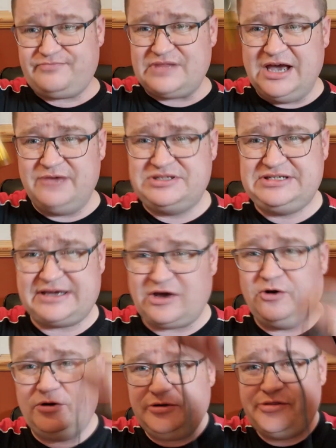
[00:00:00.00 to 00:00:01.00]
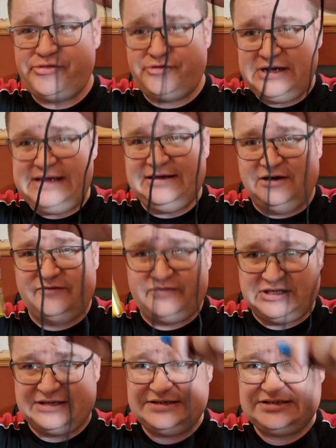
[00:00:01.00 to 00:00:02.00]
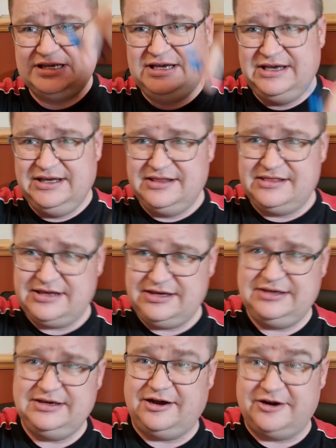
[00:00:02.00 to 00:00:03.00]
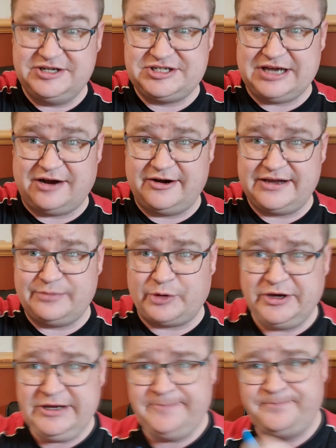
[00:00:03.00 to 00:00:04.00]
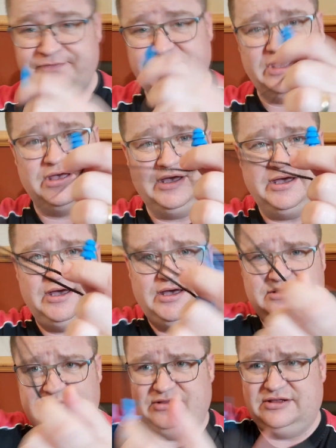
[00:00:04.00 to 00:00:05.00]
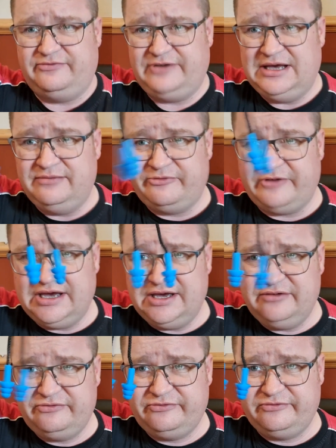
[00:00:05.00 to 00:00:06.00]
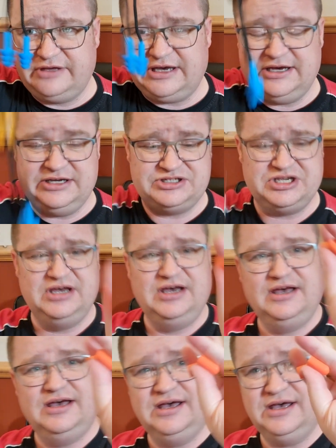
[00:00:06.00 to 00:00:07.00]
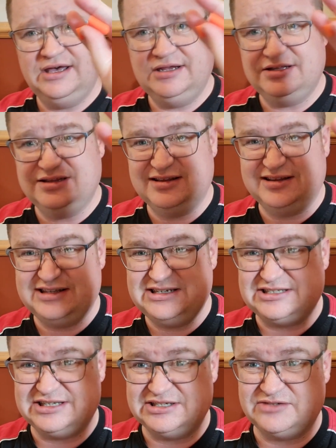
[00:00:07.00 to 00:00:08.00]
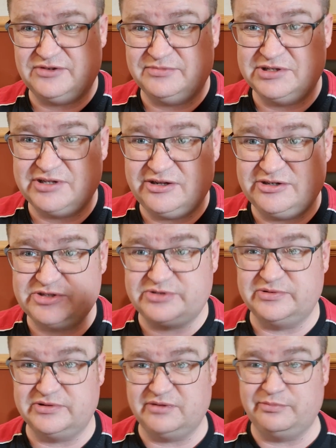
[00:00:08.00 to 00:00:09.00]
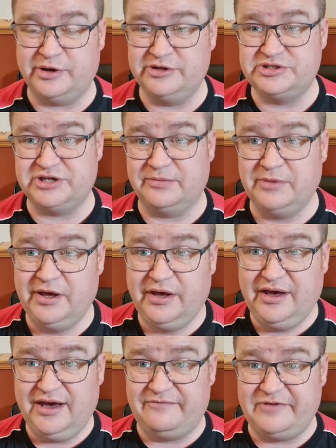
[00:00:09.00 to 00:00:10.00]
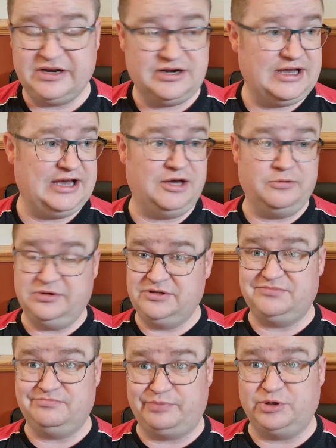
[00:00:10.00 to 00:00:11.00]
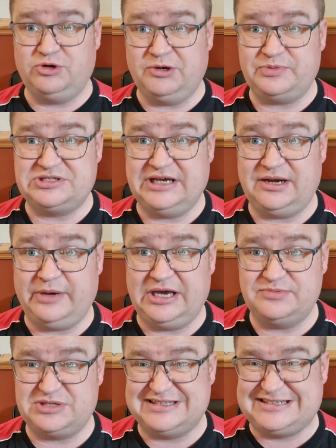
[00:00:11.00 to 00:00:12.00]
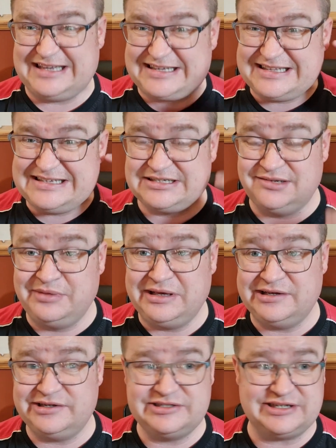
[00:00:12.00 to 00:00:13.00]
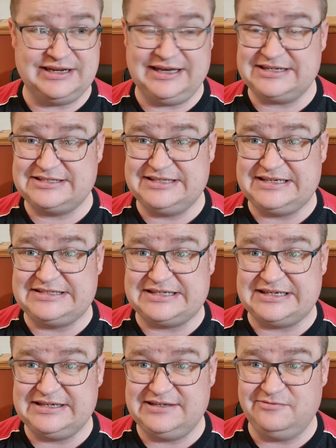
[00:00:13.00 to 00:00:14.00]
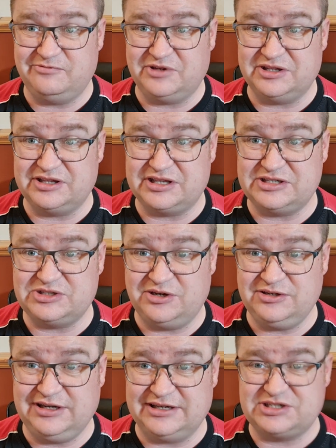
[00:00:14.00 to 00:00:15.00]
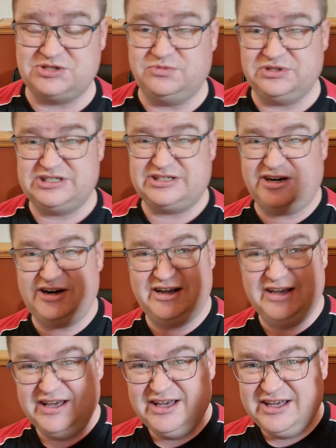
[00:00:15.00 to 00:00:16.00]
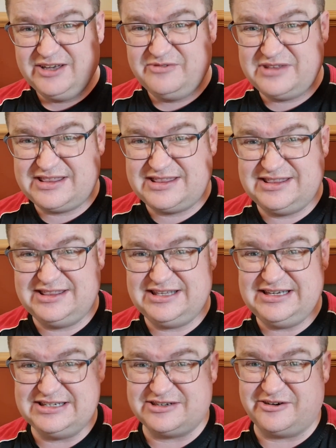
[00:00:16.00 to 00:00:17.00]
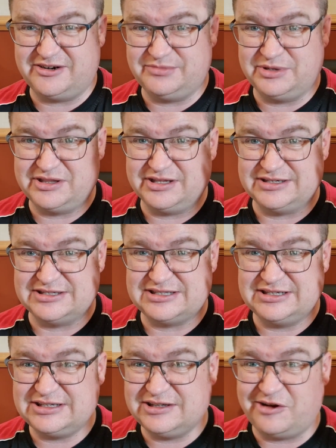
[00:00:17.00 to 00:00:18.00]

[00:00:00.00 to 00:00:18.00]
I would take all three of these, the RG Hardy boy, the Flam 5 guys, and these things from the dollar store or pound shop. I figured I would blow up a set of pipes, stick these in my ears, and actually see what they sound like. So we'll start with these horrible things, the little